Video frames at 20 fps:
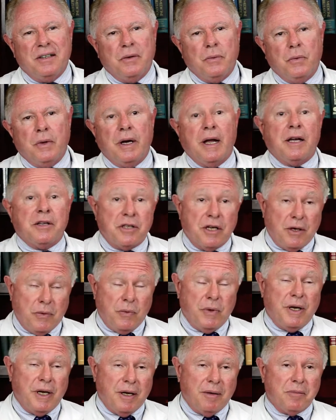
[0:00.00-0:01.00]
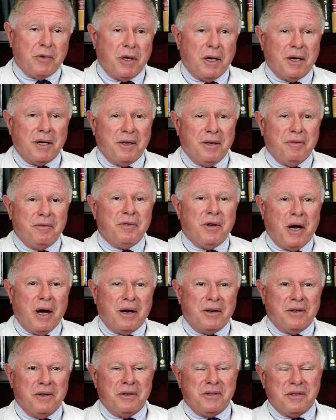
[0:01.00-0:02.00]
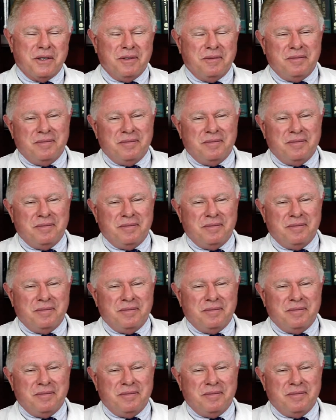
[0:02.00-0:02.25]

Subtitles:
When I say we, I'm talking of doctors.